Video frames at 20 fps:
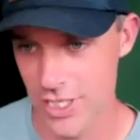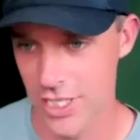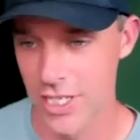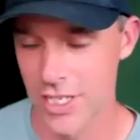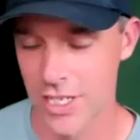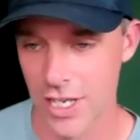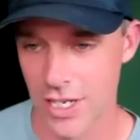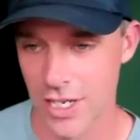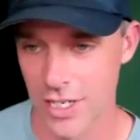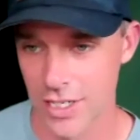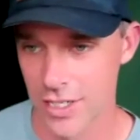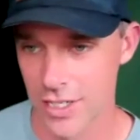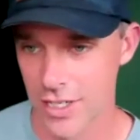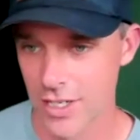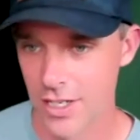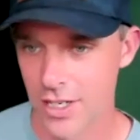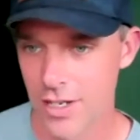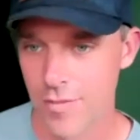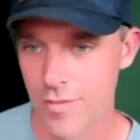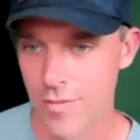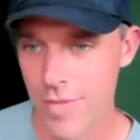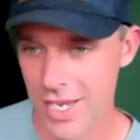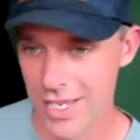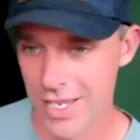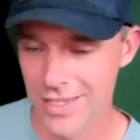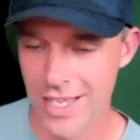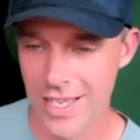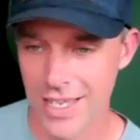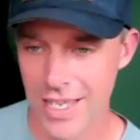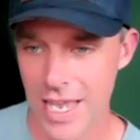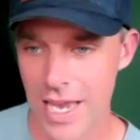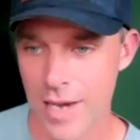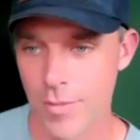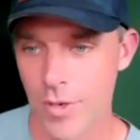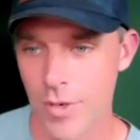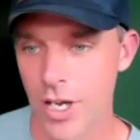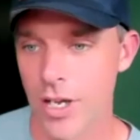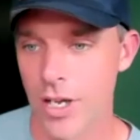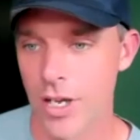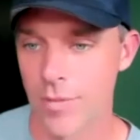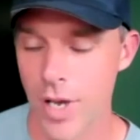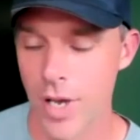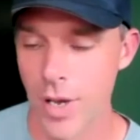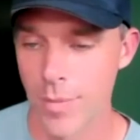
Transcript: than done. Making that camera a, a